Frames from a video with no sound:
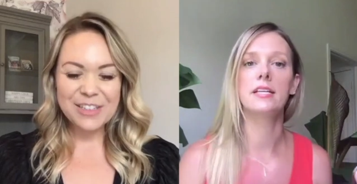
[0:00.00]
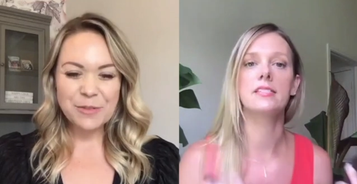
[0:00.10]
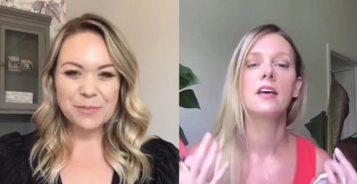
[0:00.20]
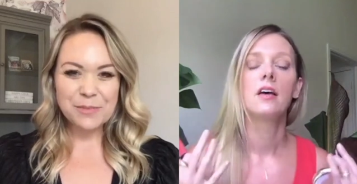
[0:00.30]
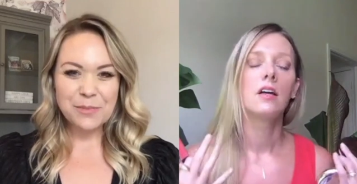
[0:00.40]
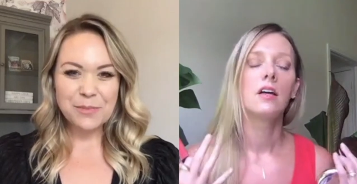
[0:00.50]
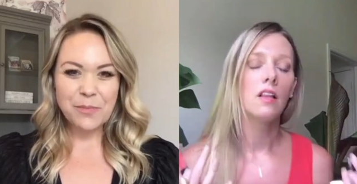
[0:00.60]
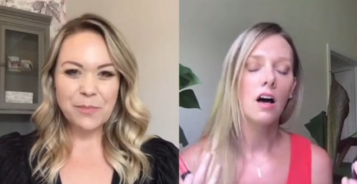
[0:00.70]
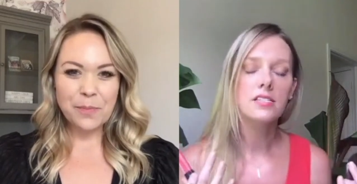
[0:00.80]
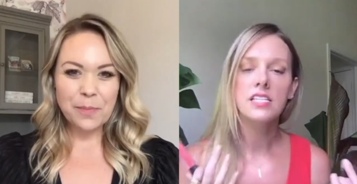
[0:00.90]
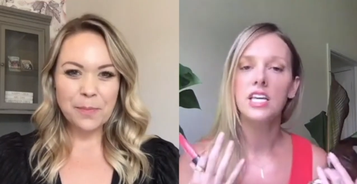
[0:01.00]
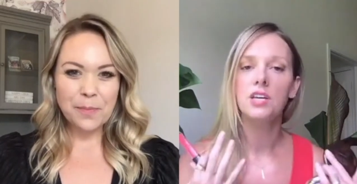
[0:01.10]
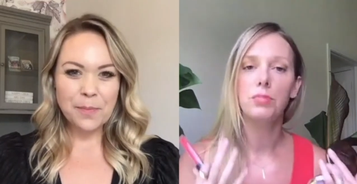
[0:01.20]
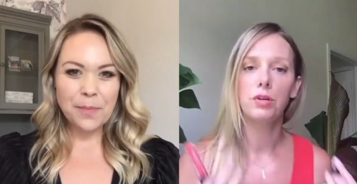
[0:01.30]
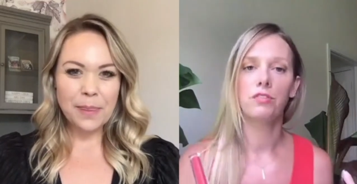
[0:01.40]
Speaker 1: it is
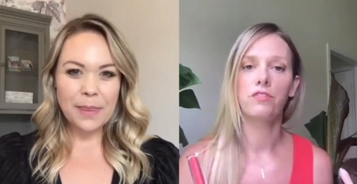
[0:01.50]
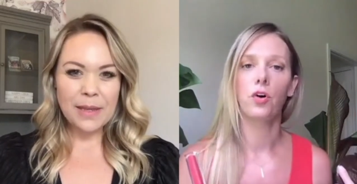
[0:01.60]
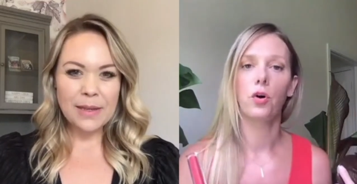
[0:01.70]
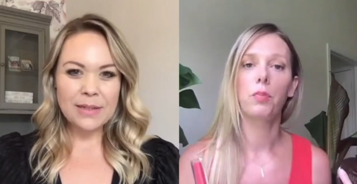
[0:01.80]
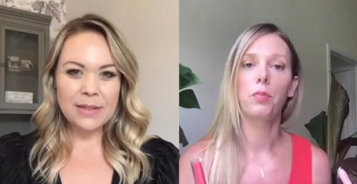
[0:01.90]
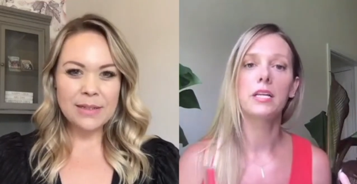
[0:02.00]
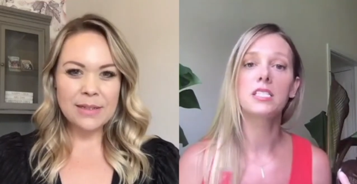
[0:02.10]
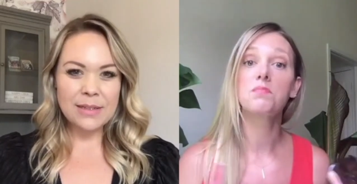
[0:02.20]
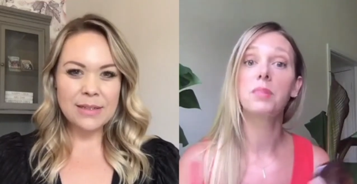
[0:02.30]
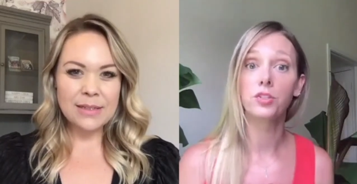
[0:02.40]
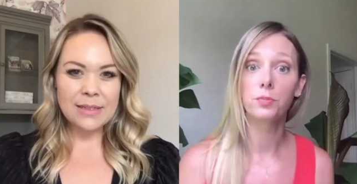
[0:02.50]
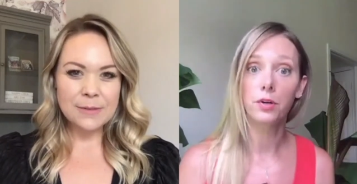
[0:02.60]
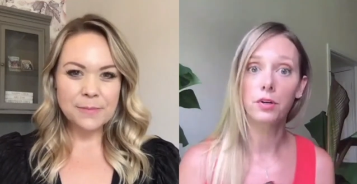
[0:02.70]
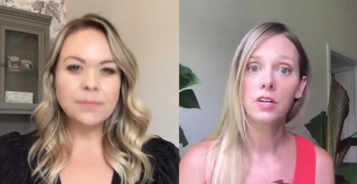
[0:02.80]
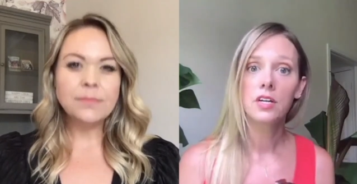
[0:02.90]
glossy, beautiful, but it's
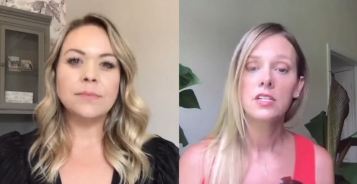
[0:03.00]
buildable.